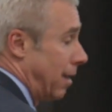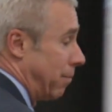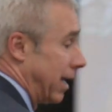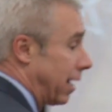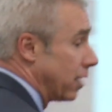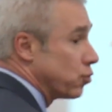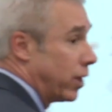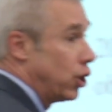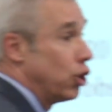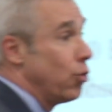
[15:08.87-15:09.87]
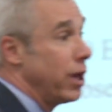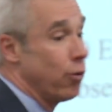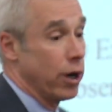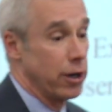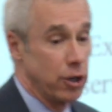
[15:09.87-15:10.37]
because we knew we
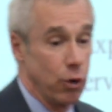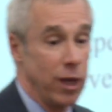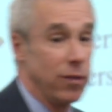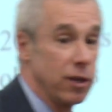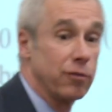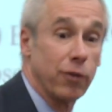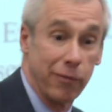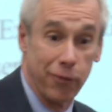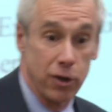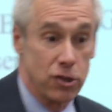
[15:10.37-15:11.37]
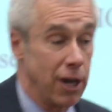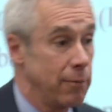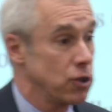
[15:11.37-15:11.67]
were doing this for the first time,